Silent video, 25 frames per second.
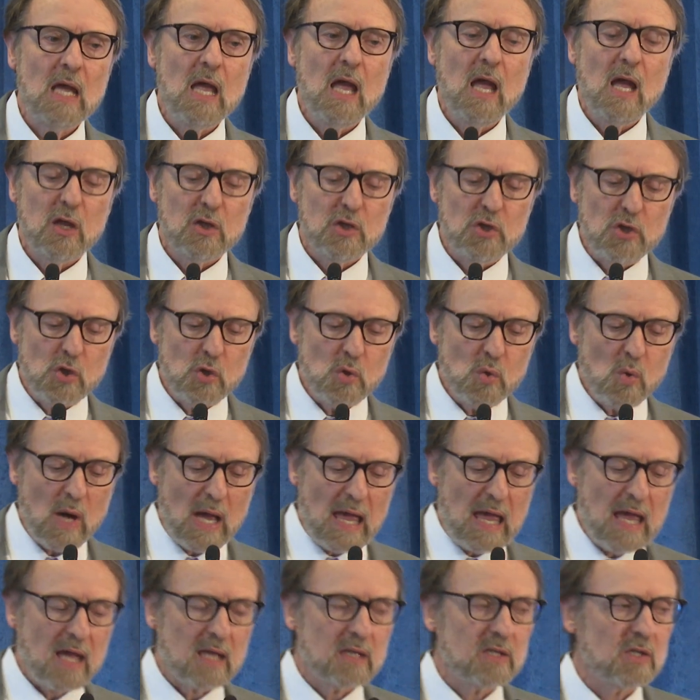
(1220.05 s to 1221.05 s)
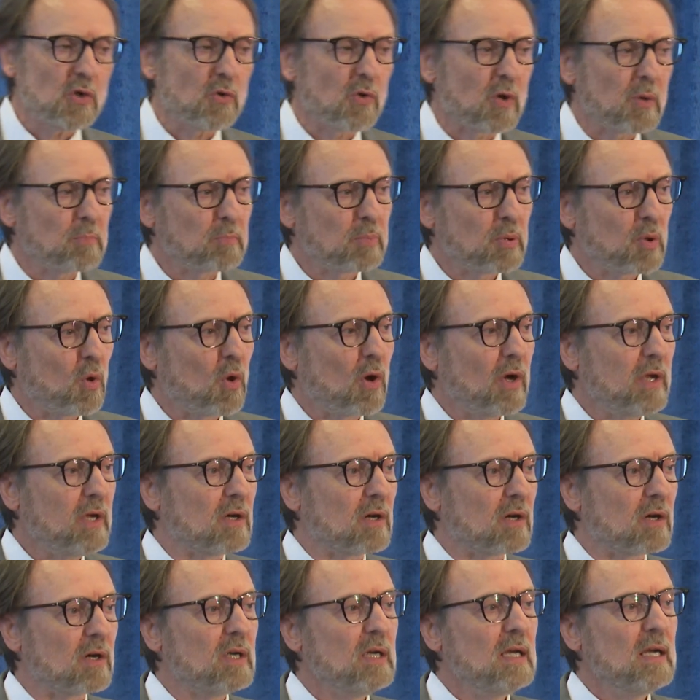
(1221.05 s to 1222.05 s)
you and your
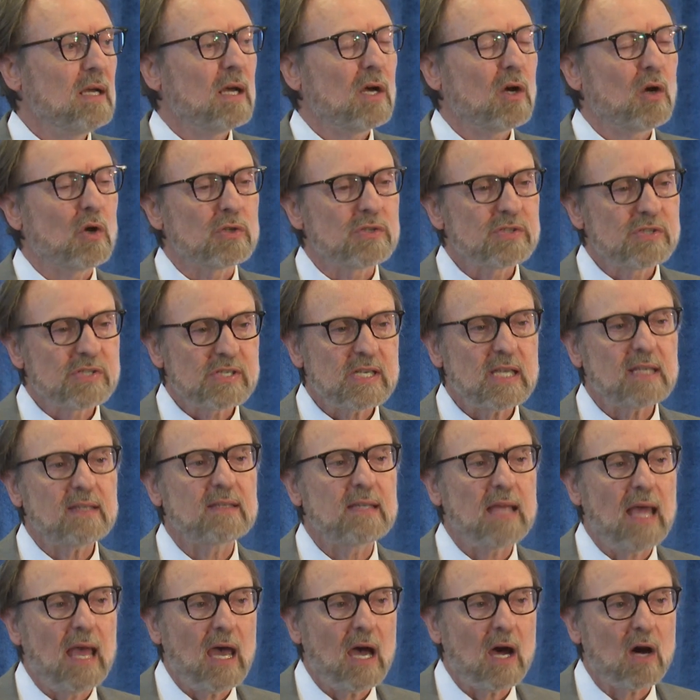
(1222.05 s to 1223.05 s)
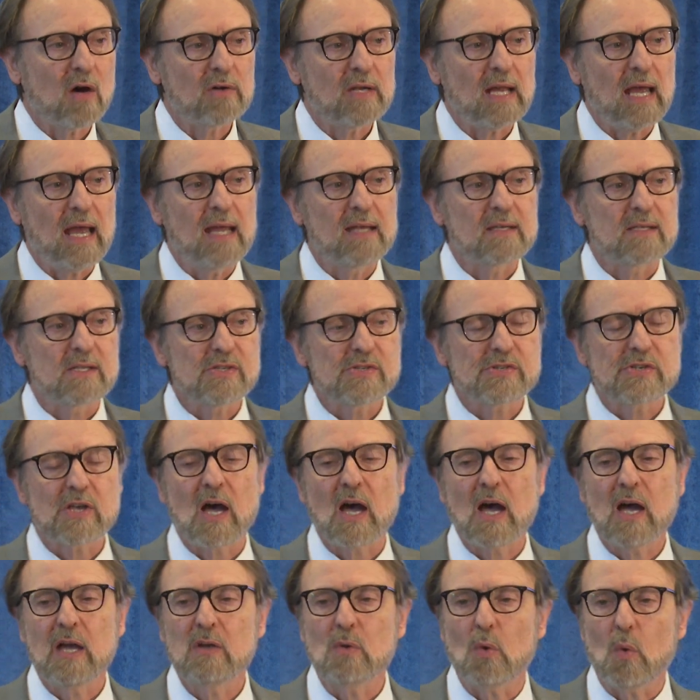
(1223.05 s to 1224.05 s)
employer could sit down and
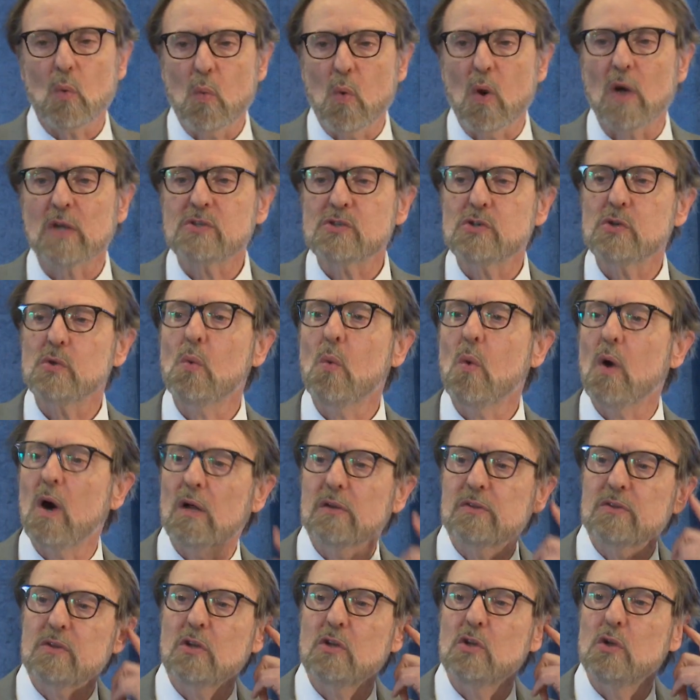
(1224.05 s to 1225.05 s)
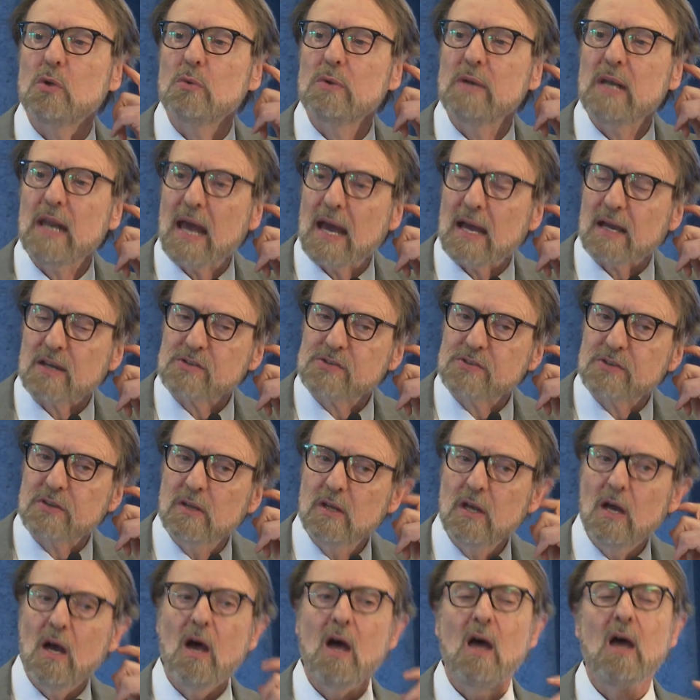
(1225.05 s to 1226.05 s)
decide what you want to do next.
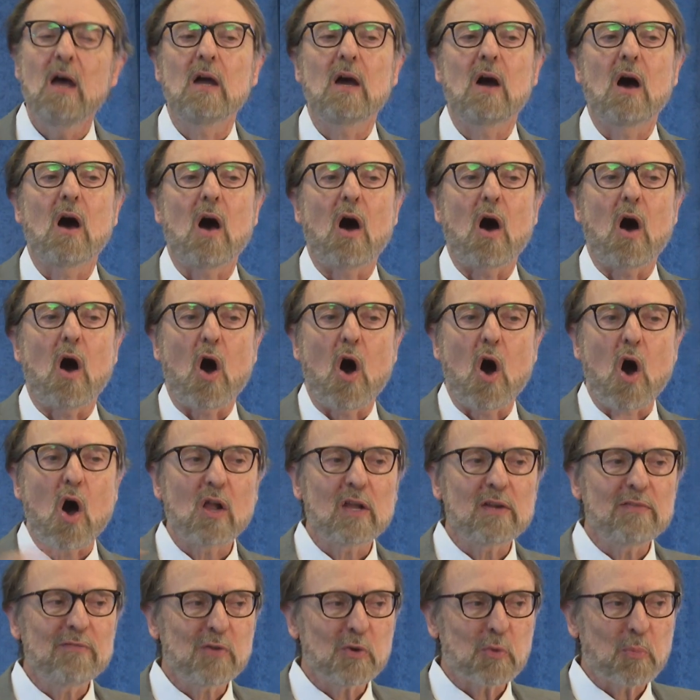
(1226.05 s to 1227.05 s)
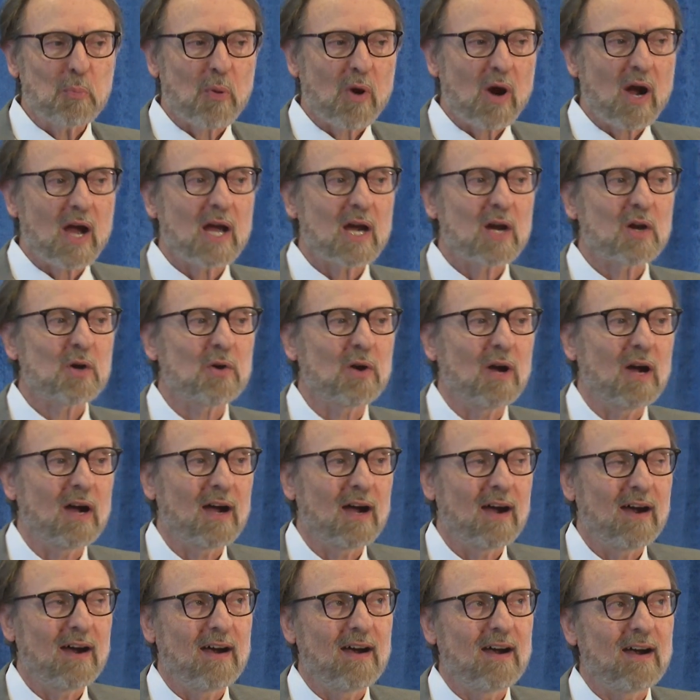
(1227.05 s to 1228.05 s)
All of your prior
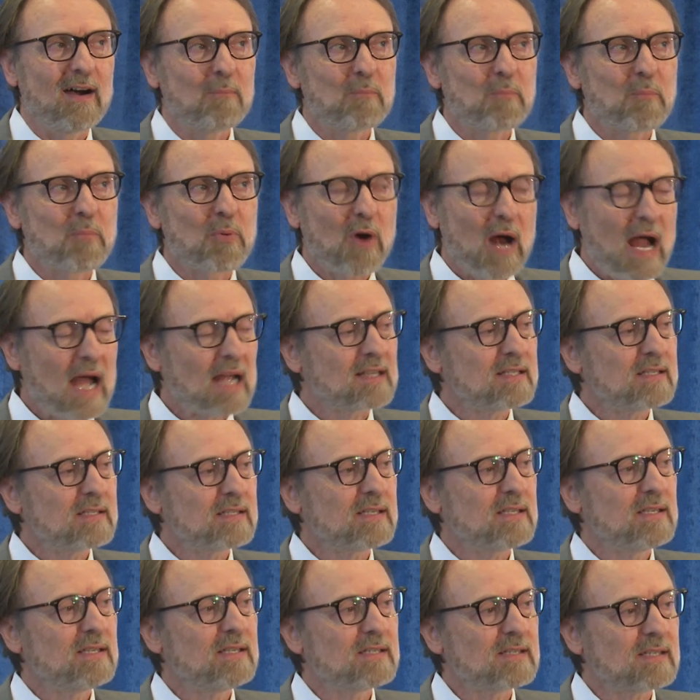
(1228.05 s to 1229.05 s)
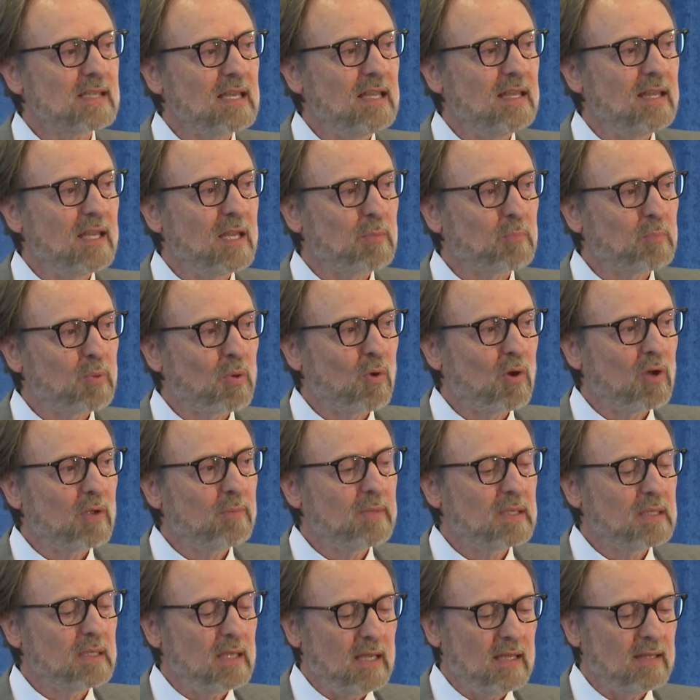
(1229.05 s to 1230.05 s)
practices in the
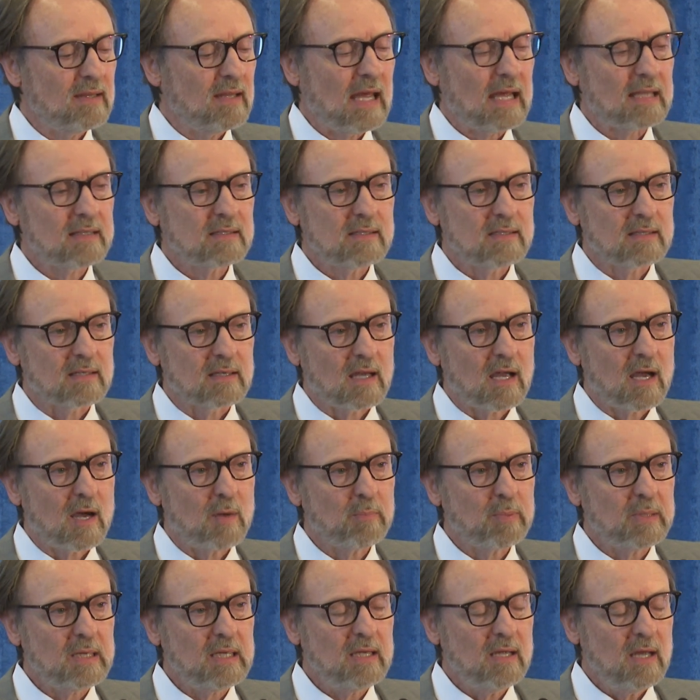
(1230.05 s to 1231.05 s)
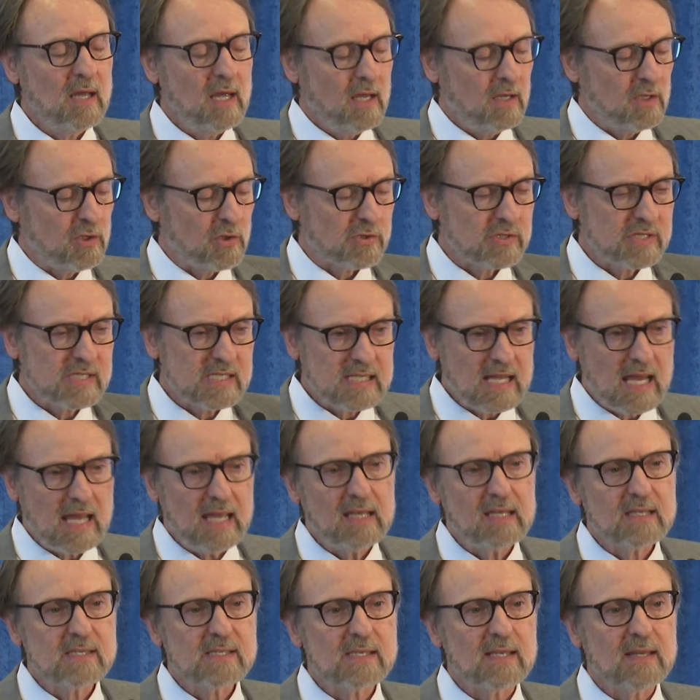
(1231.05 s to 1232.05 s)
employment in that company, your
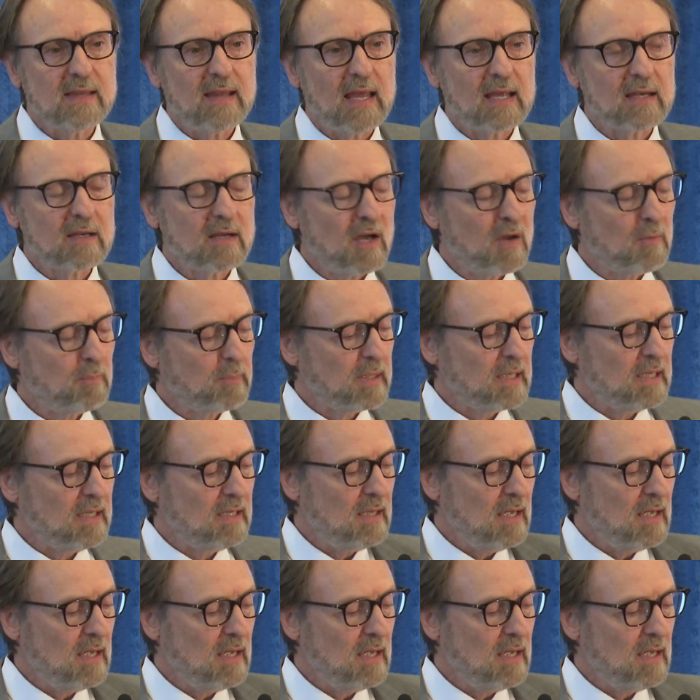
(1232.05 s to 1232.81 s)
status in that company,